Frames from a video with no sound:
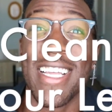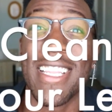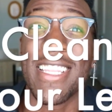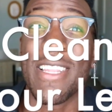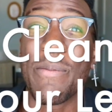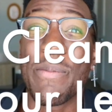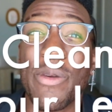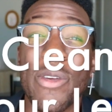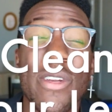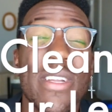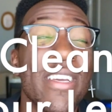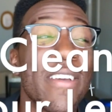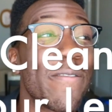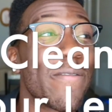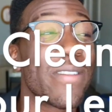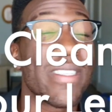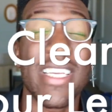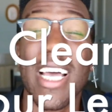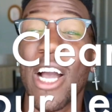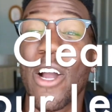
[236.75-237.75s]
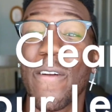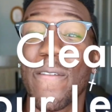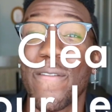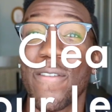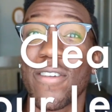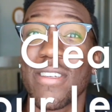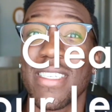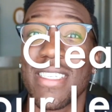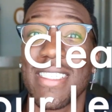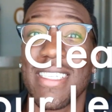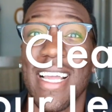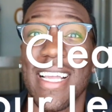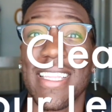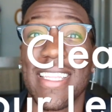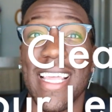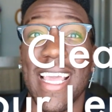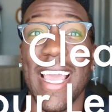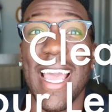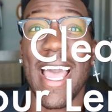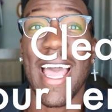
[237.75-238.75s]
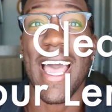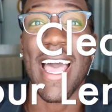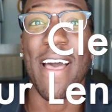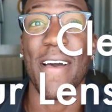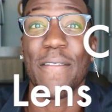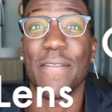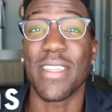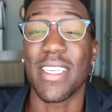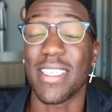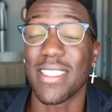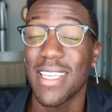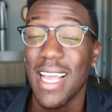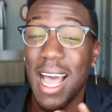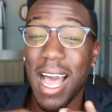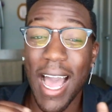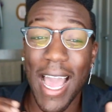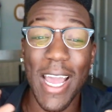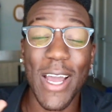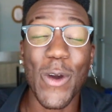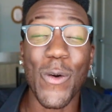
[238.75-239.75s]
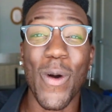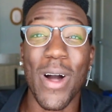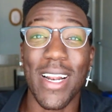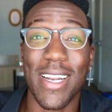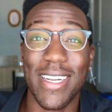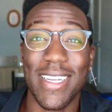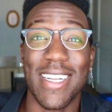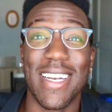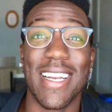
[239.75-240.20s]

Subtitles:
The beauty of photographers is that they have these high quality